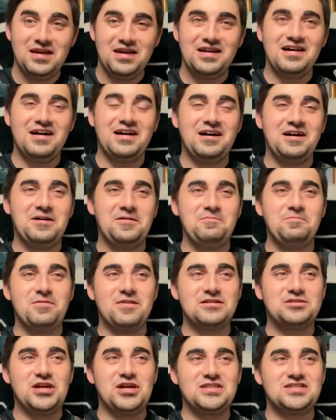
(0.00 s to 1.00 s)

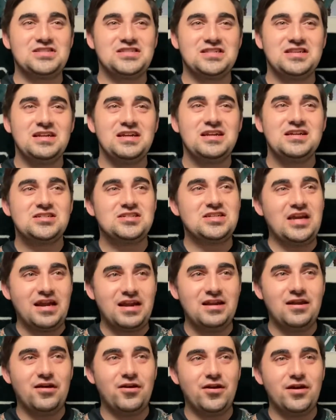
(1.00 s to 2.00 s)
The Jets
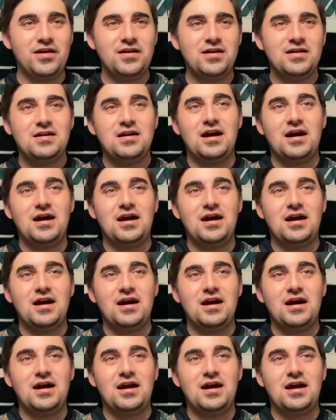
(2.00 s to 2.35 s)
secondary,